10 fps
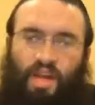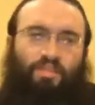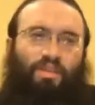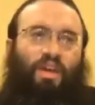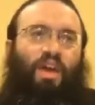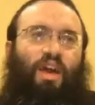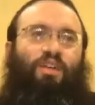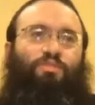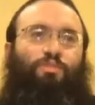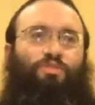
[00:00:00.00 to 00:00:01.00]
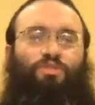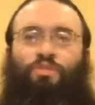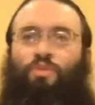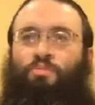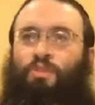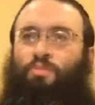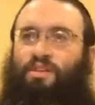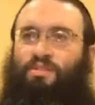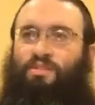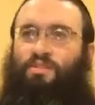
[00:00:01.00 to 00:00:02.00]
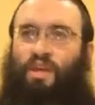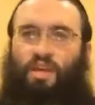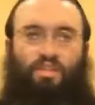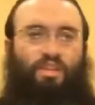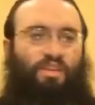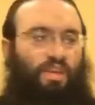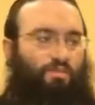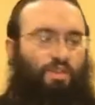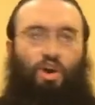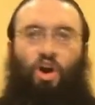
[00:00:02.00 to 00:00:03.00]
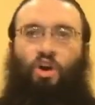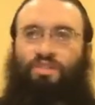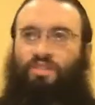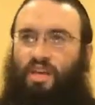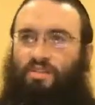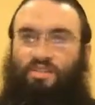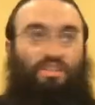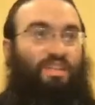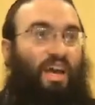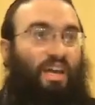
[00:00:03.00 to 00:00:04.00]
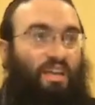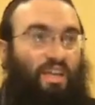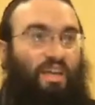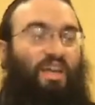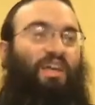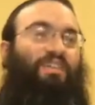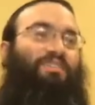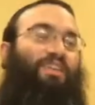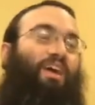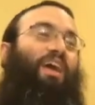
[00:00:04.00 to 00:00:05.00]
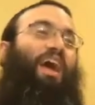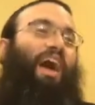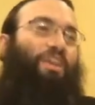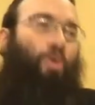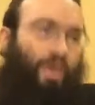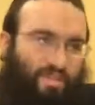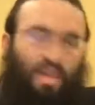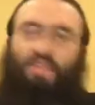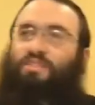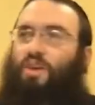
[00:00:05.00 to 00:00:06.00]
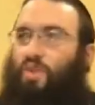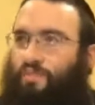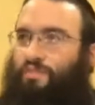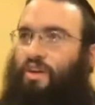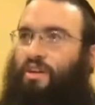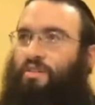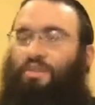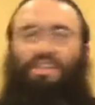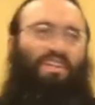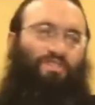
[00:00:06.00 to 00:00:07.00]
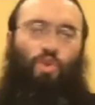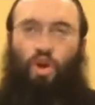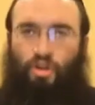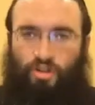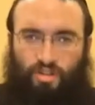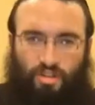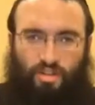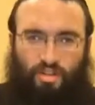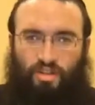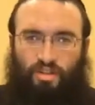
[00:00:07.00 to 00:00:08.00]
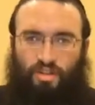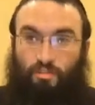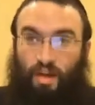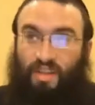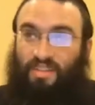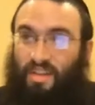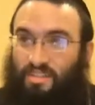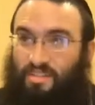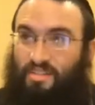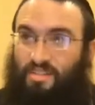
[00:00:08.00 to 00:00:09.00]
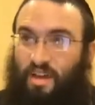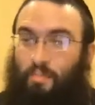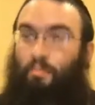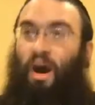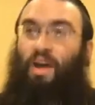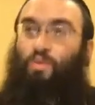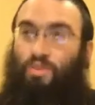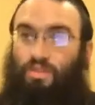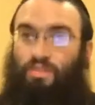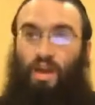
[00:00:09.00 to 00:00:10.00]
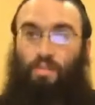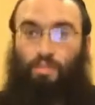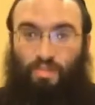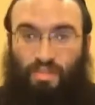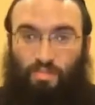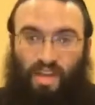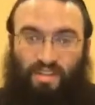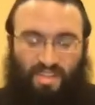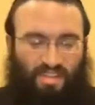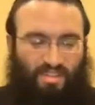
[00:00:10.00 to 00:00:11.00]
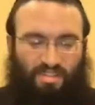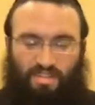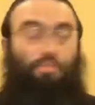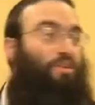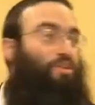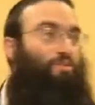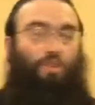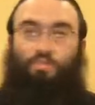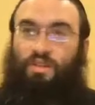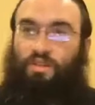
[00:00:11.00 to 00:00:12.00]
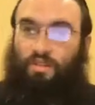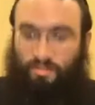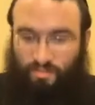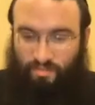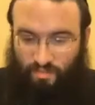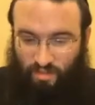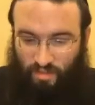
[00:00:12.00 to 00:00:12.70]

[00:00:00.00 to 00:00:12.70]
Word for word: Like how does how does Rebbeinu Shalom want me to pass this? He gives me the hardest test. This guy, his okay, I know he has tests. Okay, fine, but they're not so hard. My tests, my worries, my burdens, my anxieties, it's much much bigger.